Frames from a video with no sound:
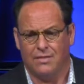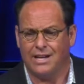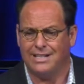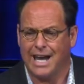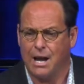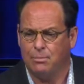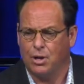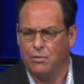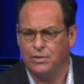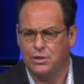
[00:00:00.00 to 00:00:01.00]
They'd gamble
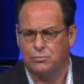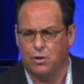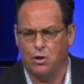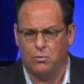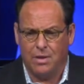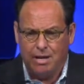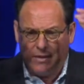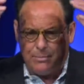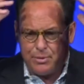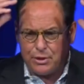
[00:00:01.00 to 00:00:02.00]
over his robe.
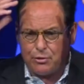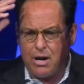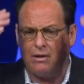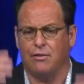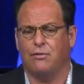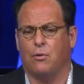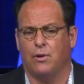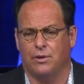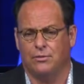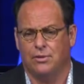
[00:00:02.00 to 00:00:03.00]
They'd put a crown of
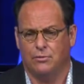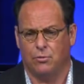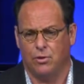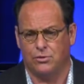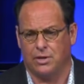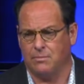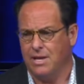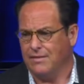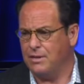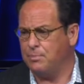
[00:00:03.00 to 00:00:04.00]
thorn on, thorns on him.
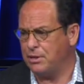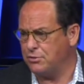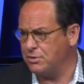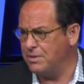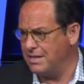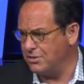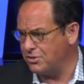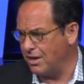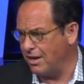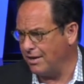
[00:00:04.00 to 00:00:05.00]
They'd pierce him in his
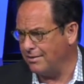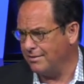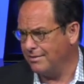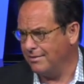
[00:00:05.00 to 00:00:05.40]
side.